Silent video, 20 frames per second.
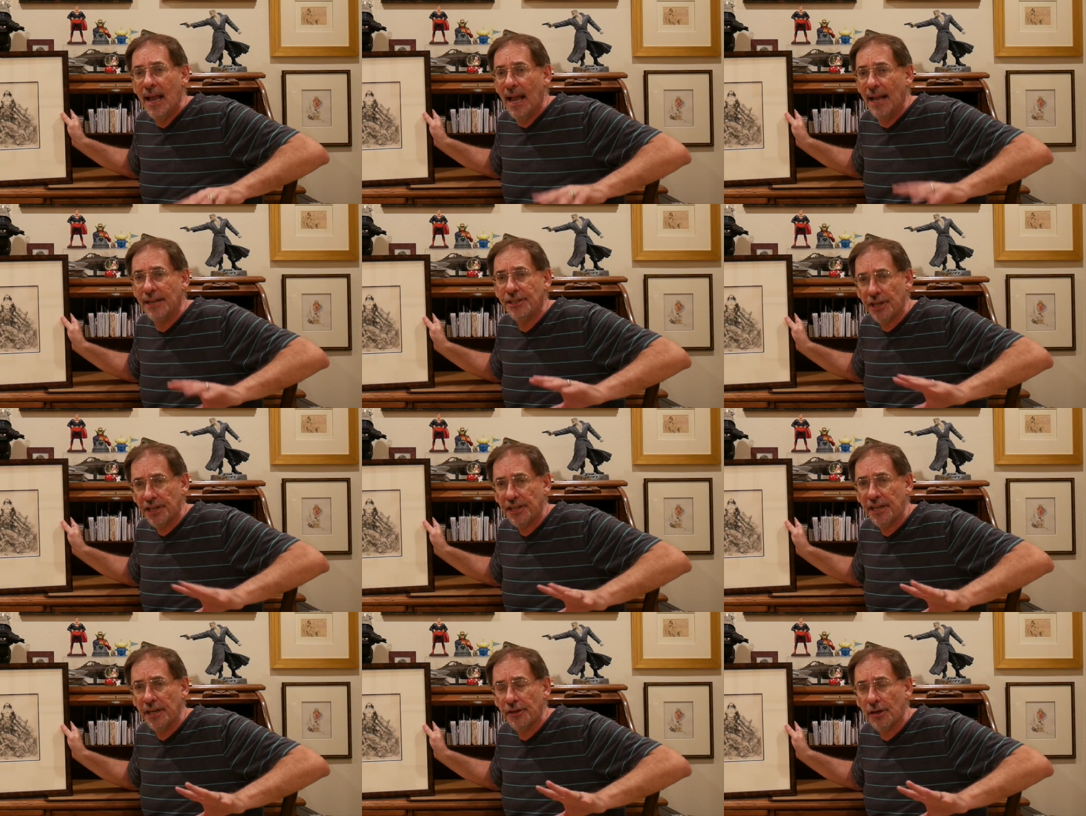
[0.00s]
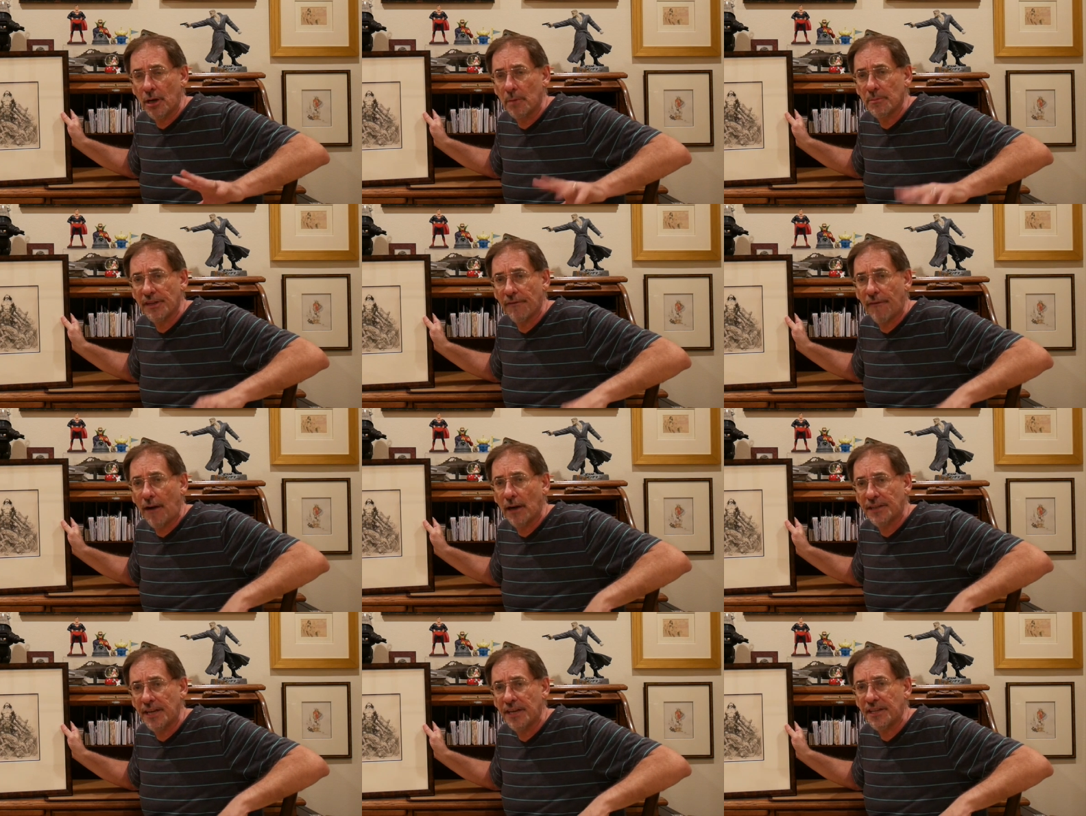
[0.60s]
and just in terms
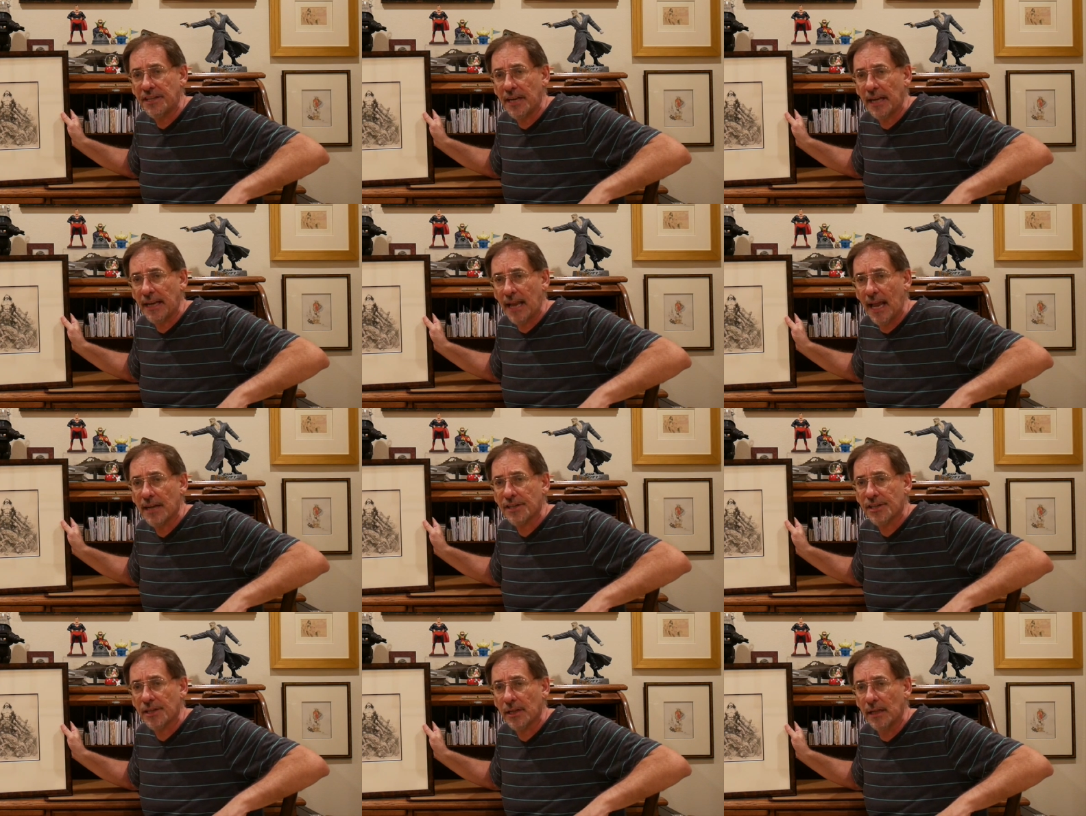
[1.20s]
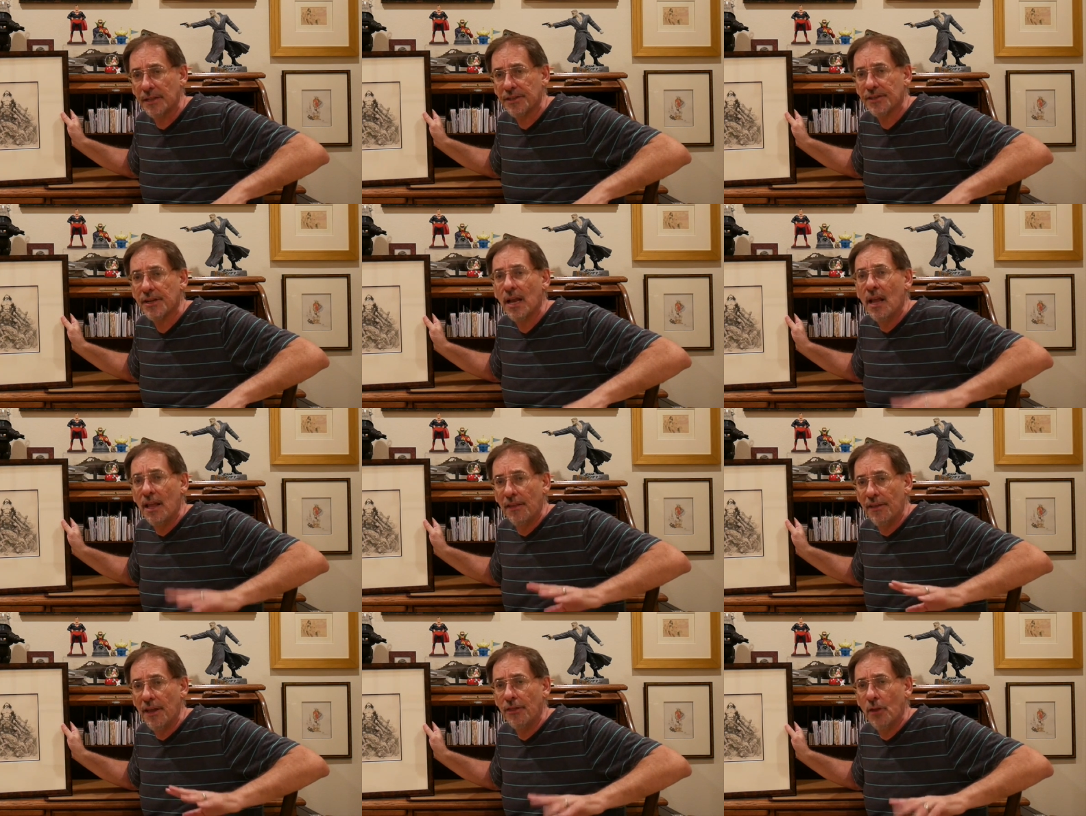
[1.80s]
of artistic excellence
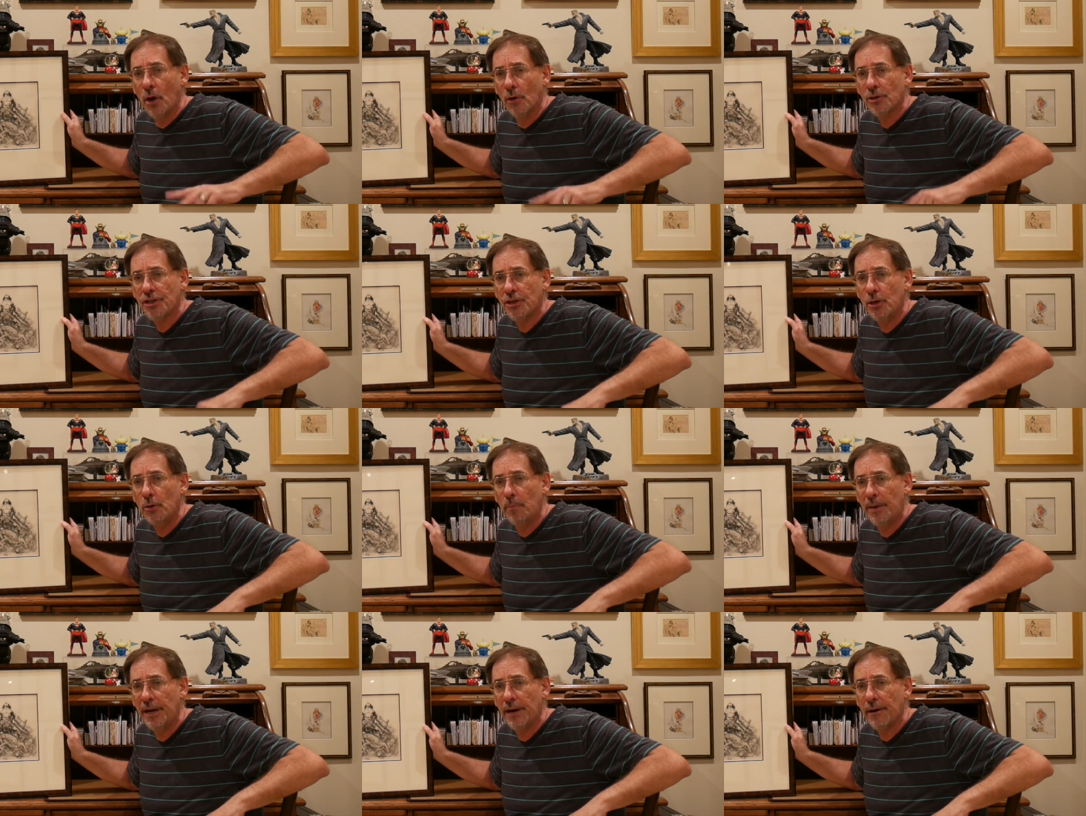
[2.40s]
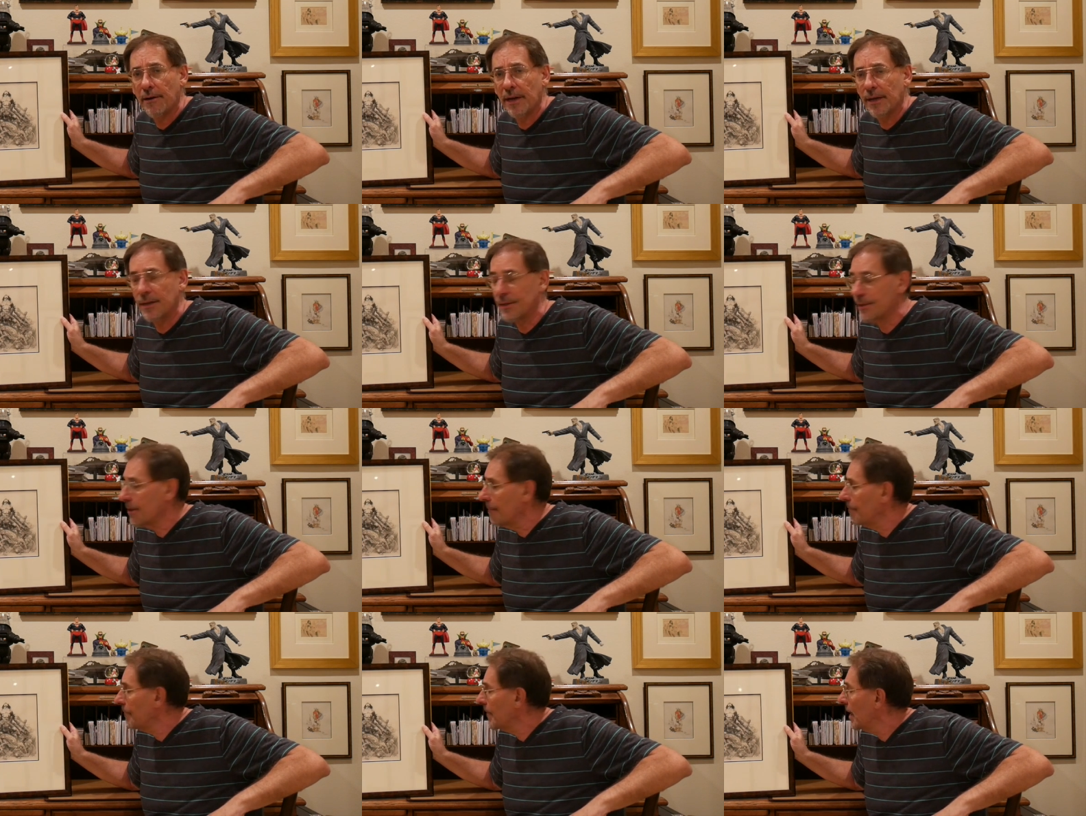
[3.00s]
than those 2
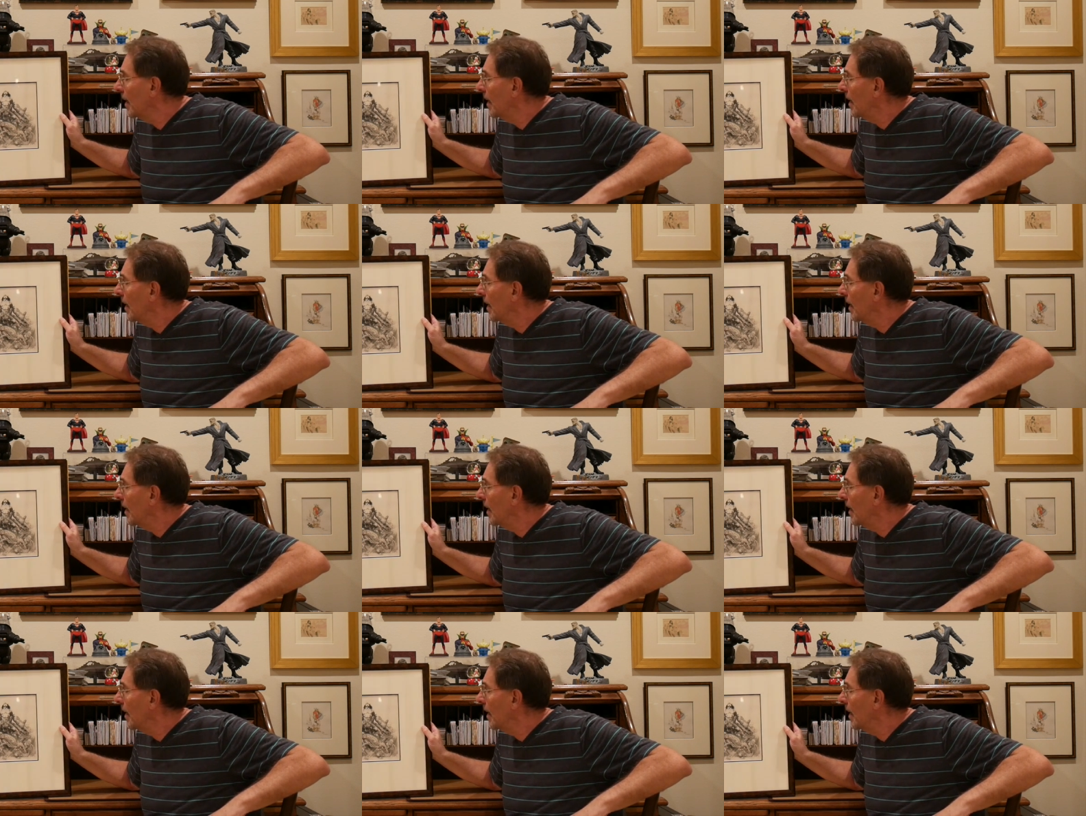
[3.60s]
periods.